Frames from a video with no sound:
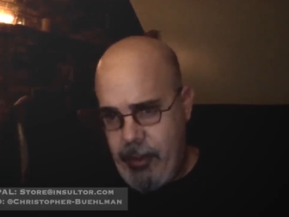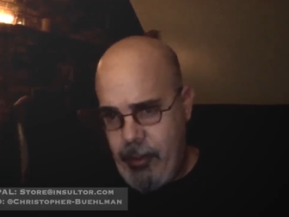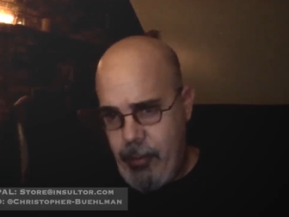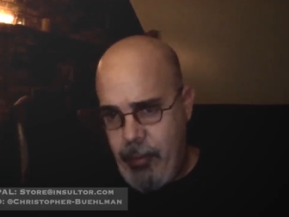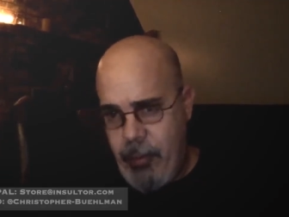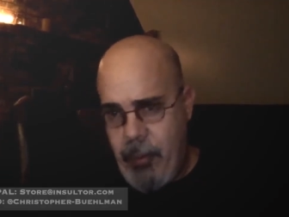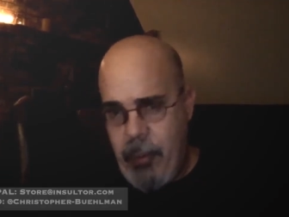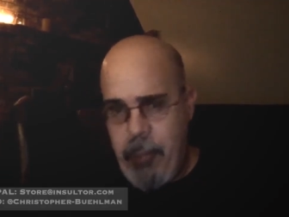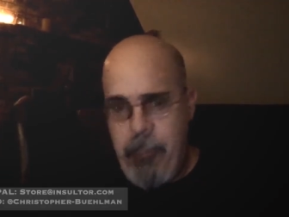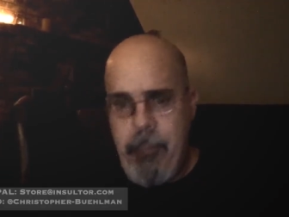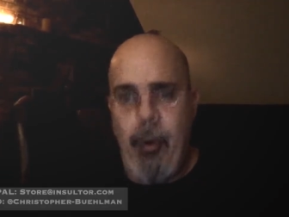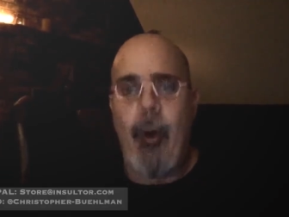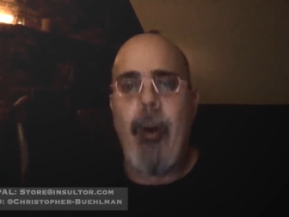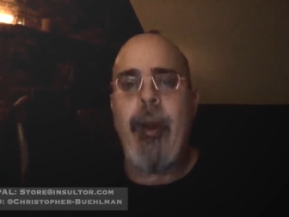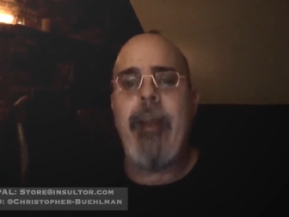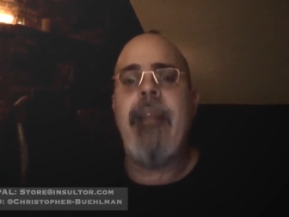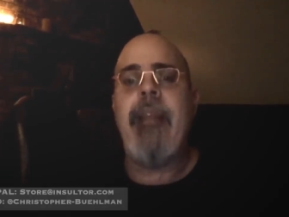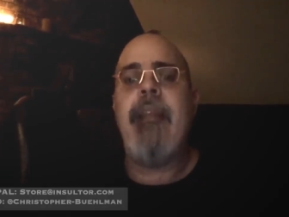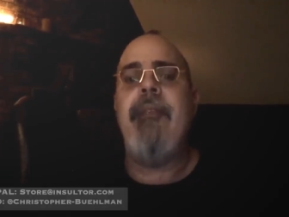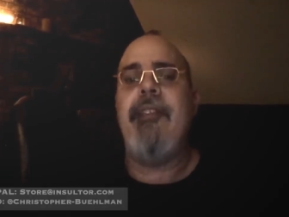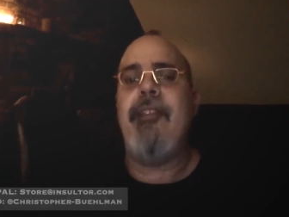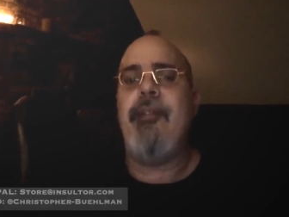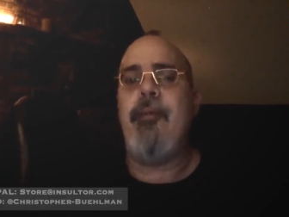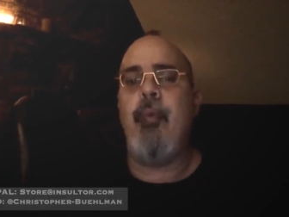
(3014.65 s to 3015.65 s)
with the
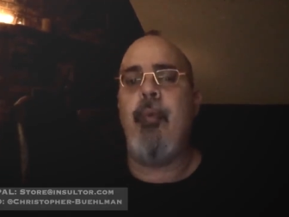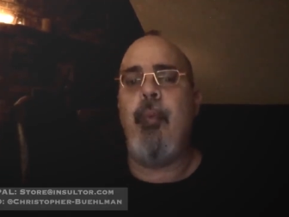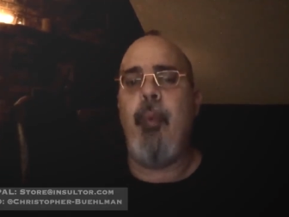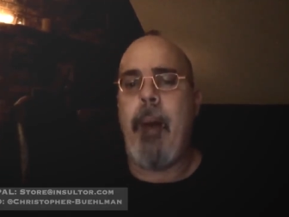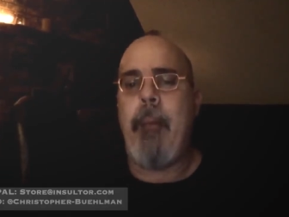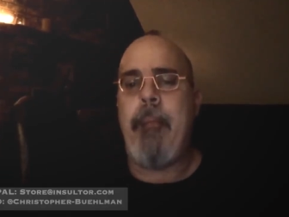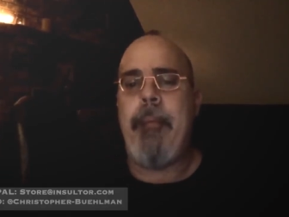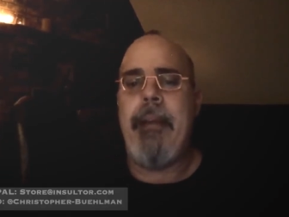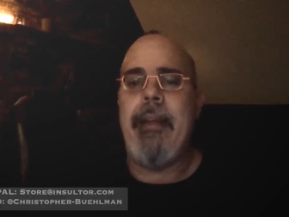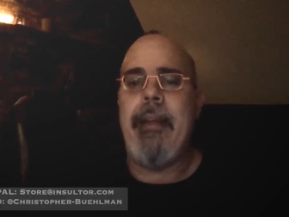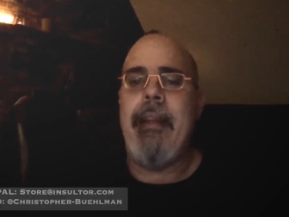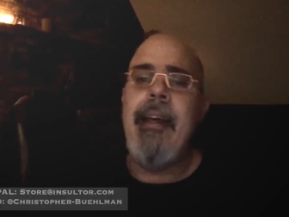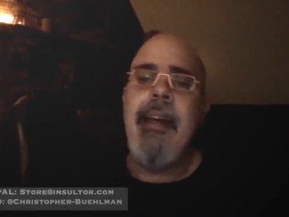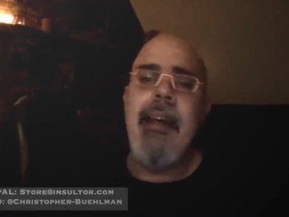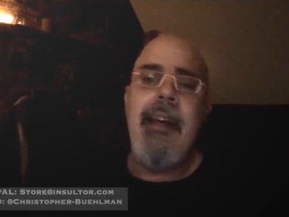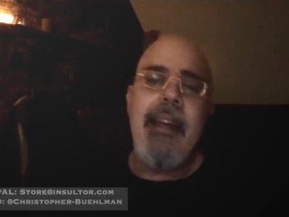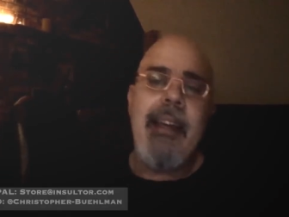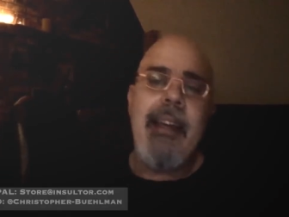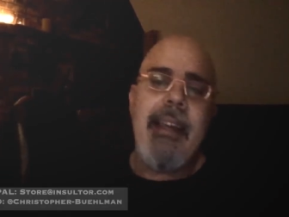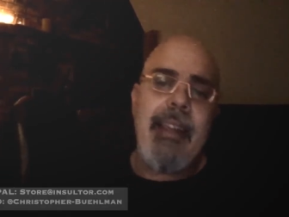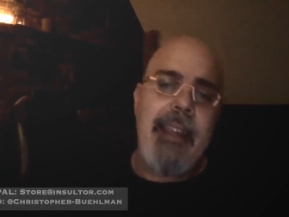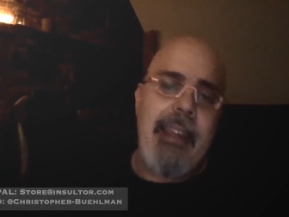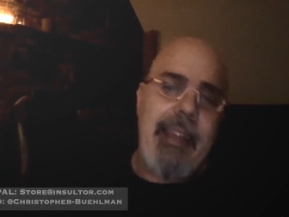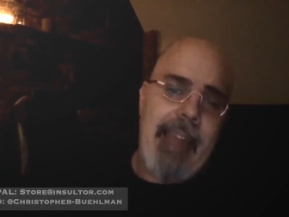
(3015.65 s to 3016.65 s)
point of his weapon
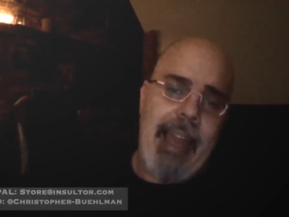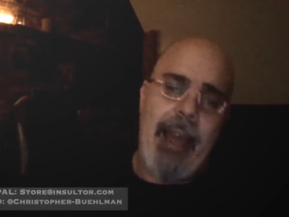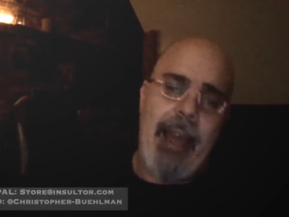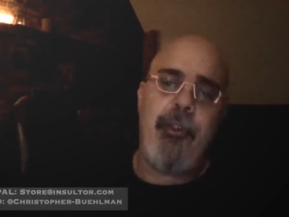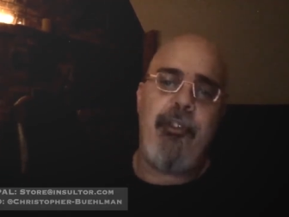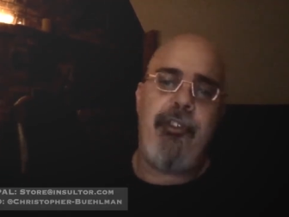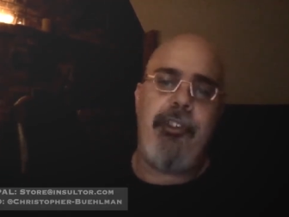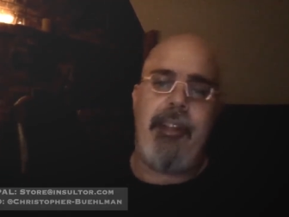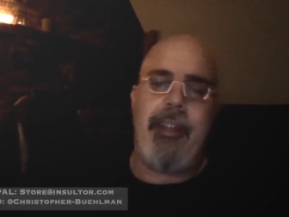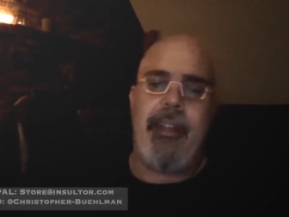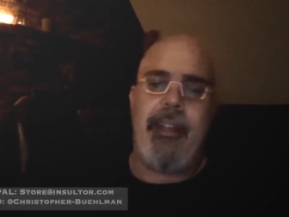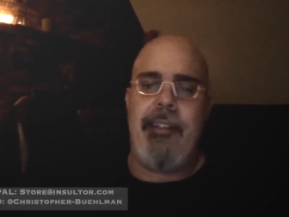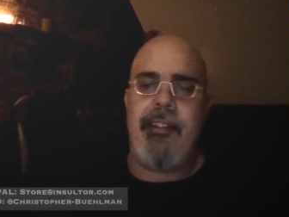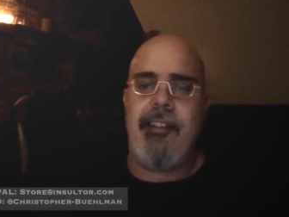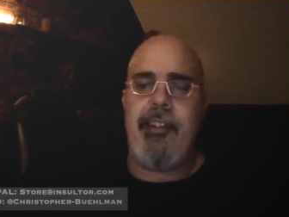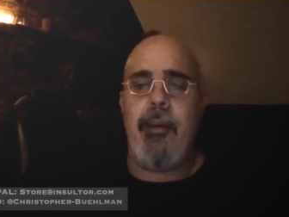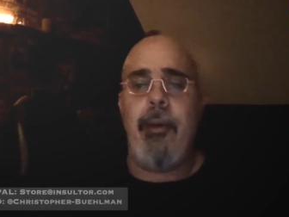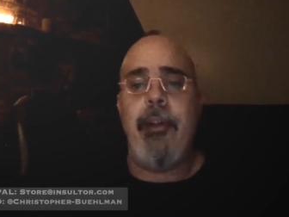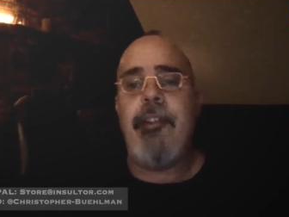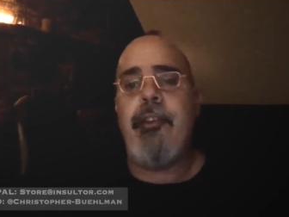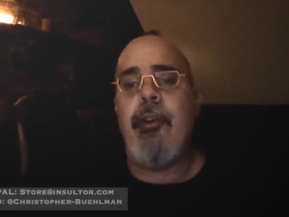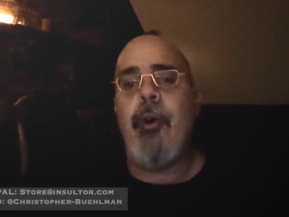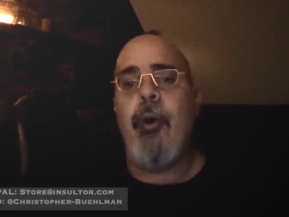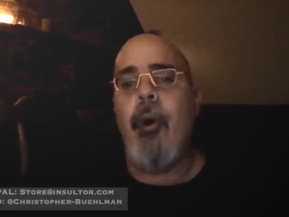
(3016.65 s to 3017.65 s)
gouging it
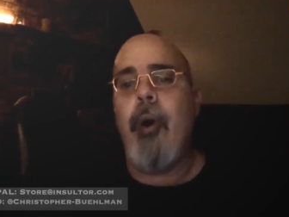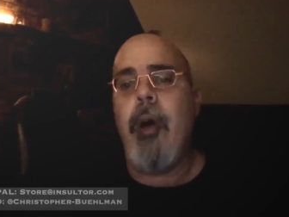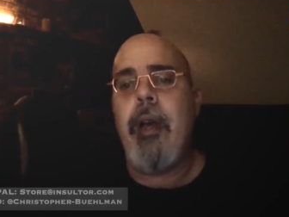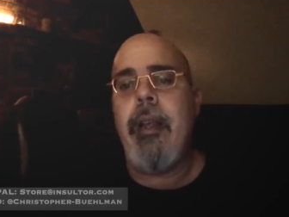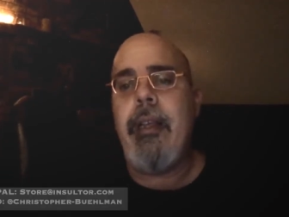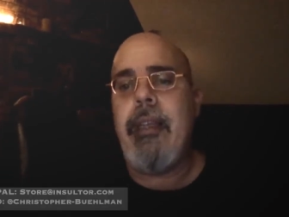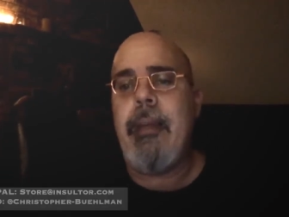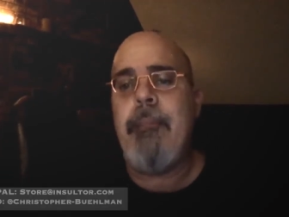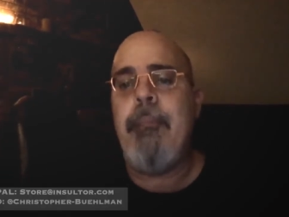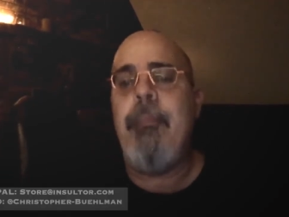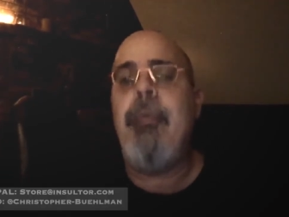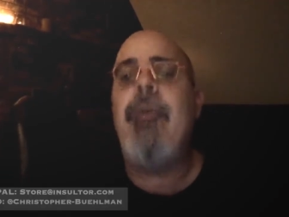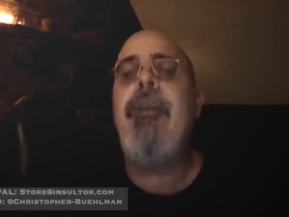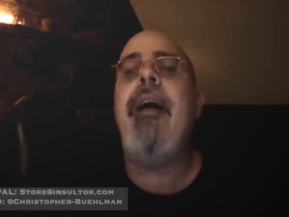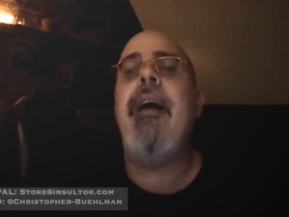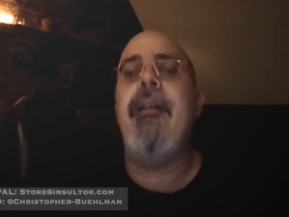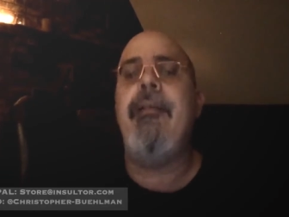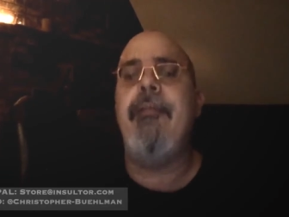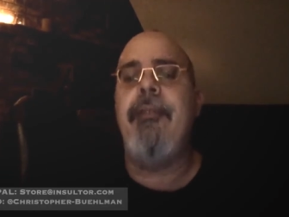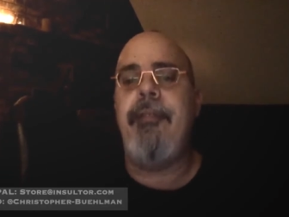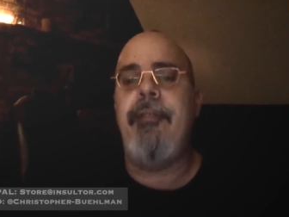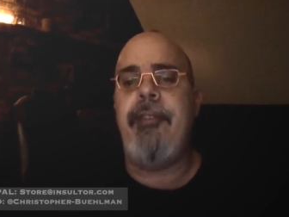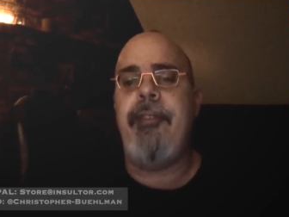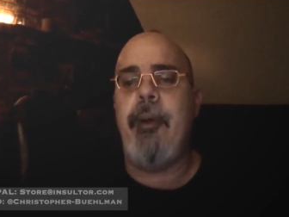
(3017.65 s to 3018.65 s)
so its oily
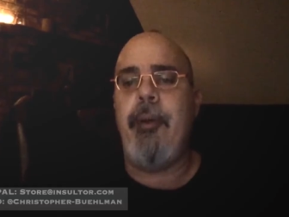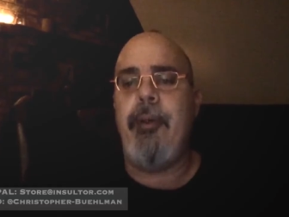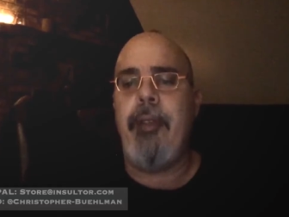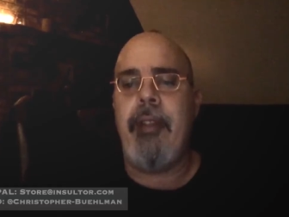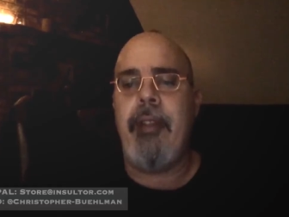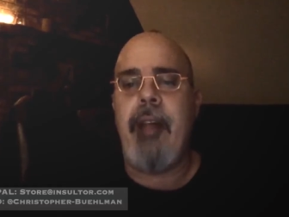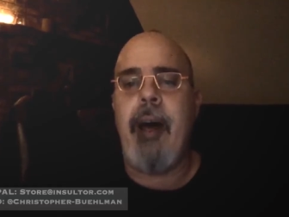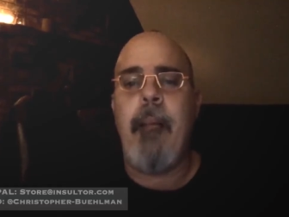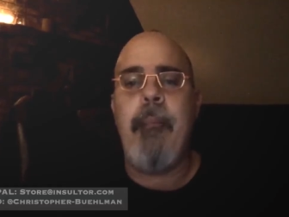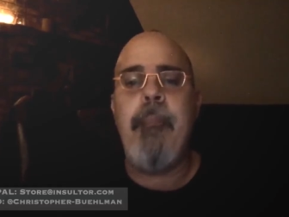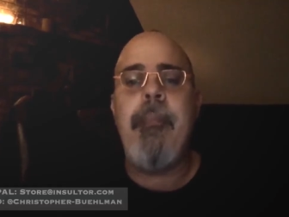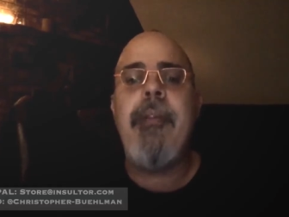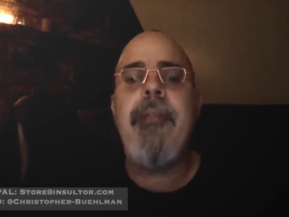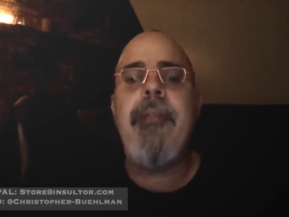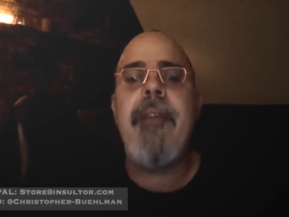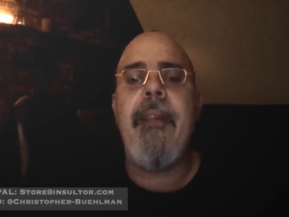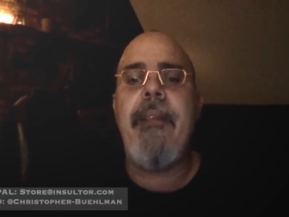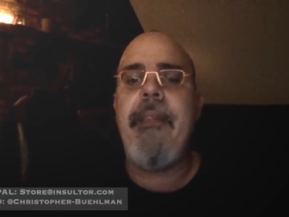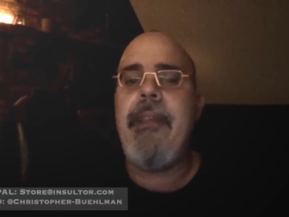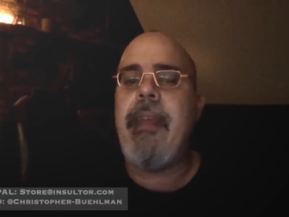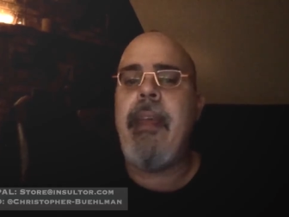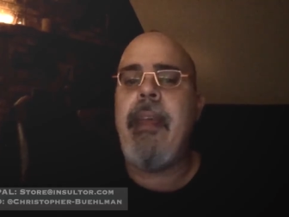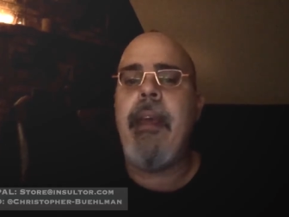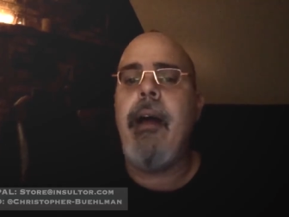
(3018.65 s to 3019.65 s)
blood floated up, but
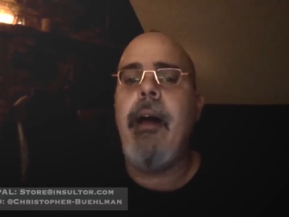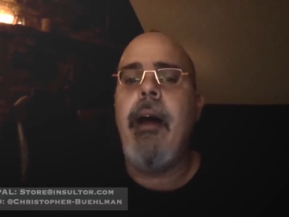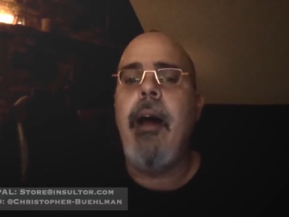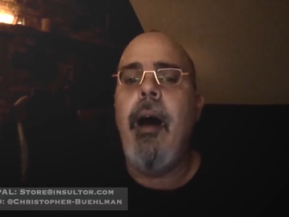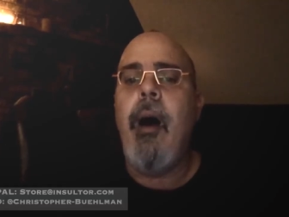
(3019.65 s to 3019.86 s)
then the